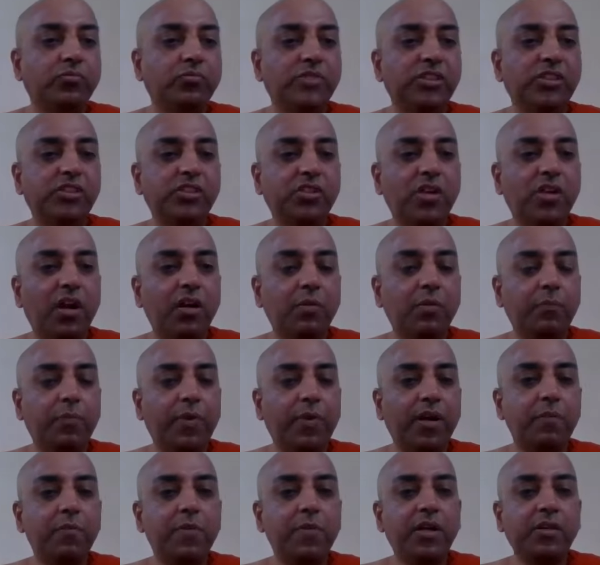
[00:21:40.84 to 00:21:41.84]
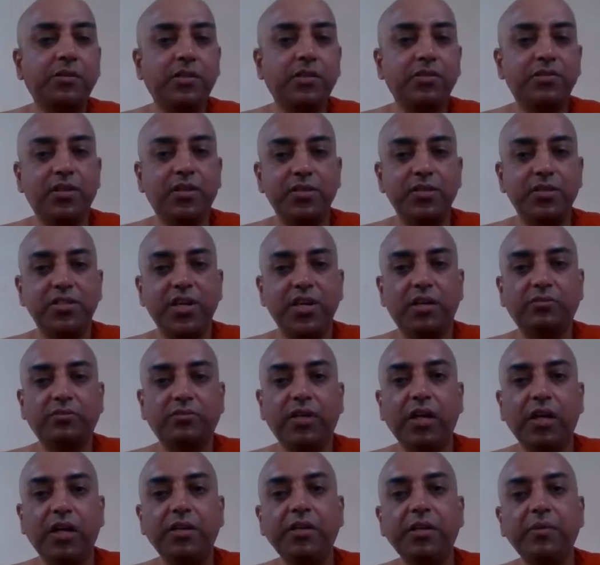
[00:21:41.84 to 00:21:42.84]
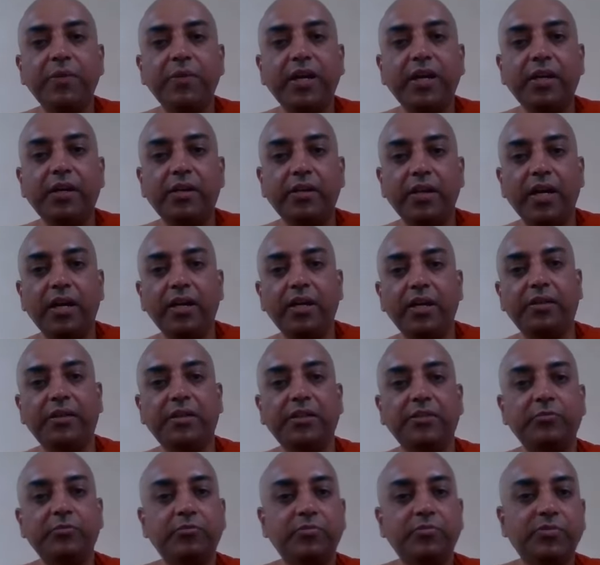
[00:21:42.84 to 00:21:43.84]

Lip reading: It's called Paramatta Satya, ultimate reality.